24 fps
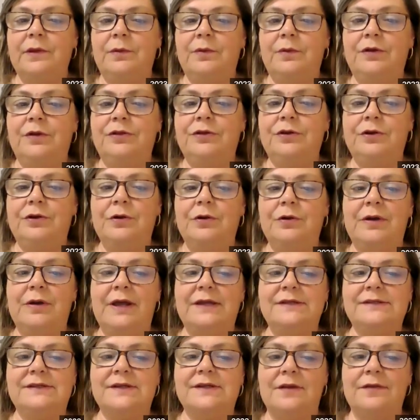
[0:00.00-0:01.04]
With your note
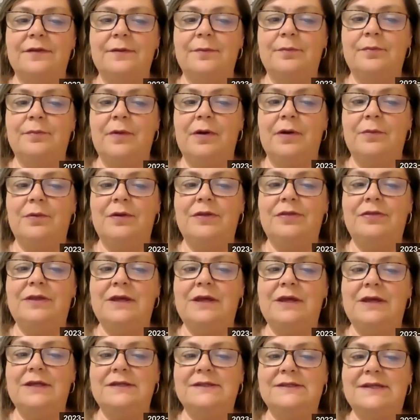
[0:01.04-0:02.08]
heads with
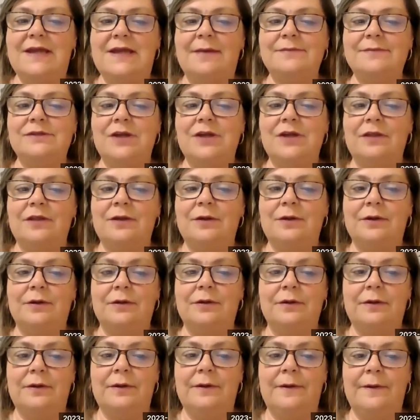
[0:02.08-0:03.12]
the stems on
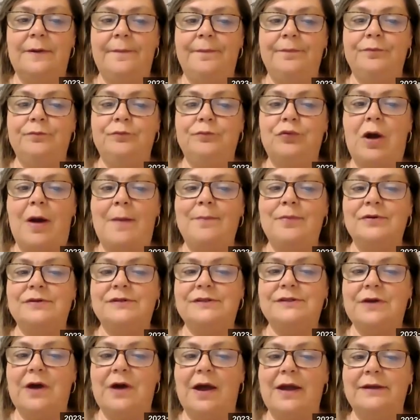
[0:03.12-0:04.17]
the proper
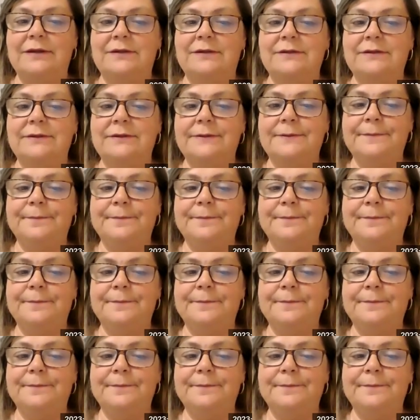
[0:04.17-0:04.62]
side.